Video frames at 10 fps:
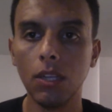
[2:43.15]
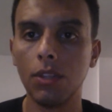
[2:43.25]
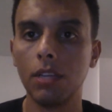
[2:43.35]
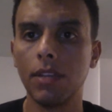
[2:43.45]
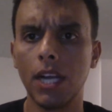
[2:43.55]

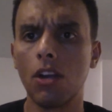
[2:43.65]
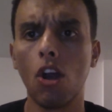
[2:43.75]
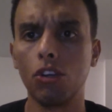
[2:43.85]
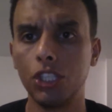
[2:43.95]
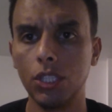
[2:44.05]
Think of like a
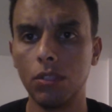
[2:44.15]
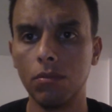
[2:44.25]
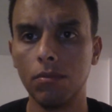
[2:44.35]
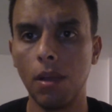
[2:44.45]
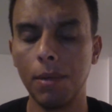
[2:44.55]
car show.
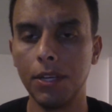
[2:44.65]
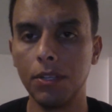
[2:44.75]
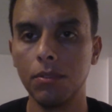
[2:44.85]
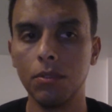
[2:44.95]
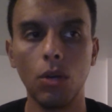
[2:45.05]
I mean,
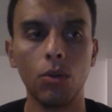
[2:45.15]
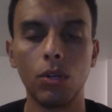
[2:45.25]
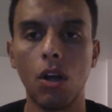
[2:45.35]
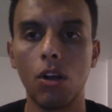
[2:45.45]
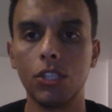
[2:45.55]
you go to a
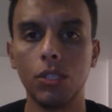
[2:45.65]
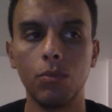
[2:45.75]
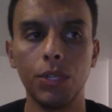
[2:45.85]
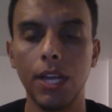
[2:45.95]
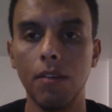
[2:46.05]
car show
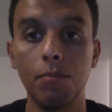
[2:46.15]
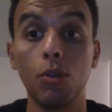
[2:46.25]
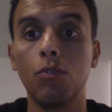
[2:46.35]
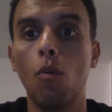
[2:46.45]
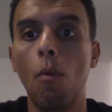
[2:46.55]
and what do you have?
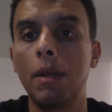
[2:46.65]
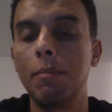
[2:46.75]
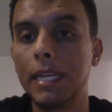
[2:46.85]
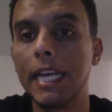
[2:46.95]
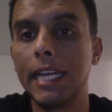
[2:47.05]
Beautiful women in
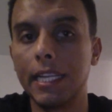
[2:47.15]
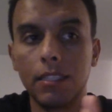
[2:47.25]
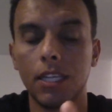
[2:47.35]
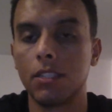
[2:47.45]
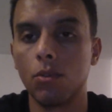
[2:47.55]

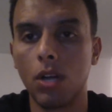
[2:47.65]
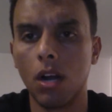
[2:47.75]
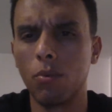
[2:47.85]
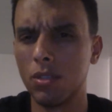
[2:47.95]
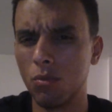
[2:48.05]
bikinis next to a
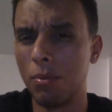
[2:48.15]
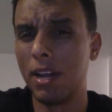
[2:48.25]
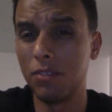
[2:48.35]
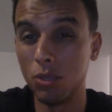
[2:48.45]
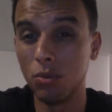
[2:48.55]
car. What does a woman
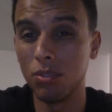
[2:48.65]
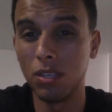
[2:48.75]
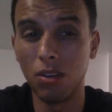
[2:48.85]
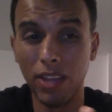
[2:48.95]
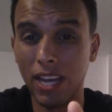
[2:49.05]
have to do with,
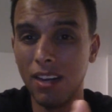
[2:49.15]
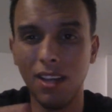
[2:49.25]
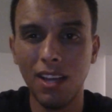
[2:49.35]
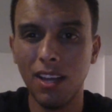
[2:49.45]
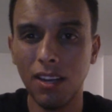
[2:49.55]
that?
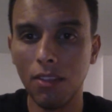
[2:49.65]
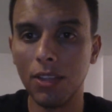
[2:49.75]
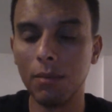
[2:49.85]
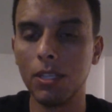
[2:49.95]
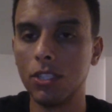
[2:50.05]

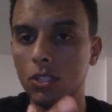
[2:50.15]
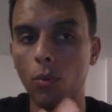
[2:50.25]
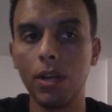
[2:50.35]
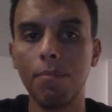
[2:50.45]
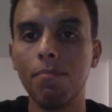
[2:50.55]
Nothing. It's just a
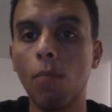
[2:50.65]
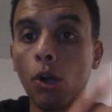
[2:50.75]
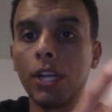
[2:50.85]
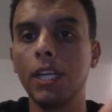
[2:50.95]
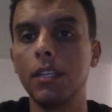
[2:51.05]
way to
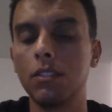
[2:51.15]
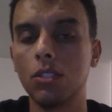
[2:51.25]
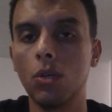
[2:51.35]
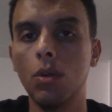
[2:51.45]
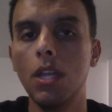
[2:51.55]
market it.
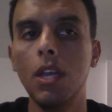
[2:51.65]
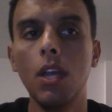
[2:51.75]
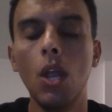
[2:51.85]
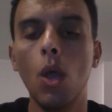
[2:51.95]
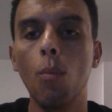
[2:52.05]
So
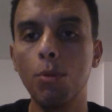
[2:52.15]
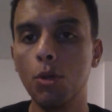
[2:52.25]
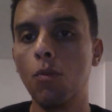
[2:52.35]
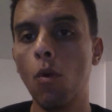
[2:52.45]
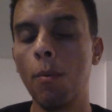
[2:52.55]

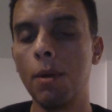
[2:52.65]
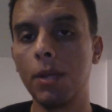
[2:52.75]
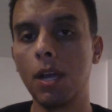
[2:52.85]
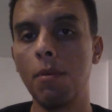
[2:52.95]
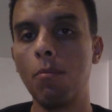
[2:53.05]
beautiful women are
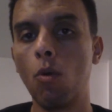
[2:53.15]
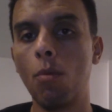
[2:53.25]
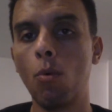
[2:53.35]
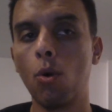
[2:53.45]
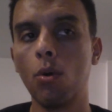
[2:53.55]
becoming more
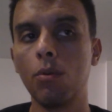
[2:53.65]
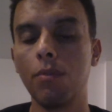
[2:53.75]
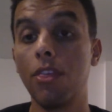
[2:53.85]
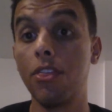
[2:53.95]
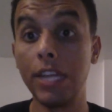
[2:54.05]
and more
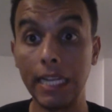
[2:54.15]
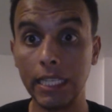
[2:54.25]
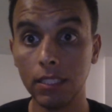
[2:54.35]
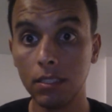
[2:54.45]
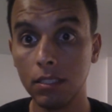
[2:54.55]

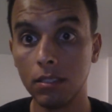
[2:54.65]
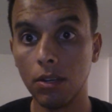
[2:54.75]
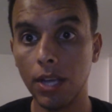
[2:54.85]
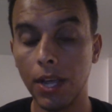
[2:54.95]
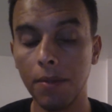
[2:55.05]
things,
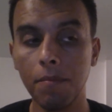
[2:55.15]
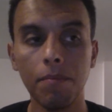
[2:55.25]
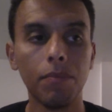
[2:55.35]
okay?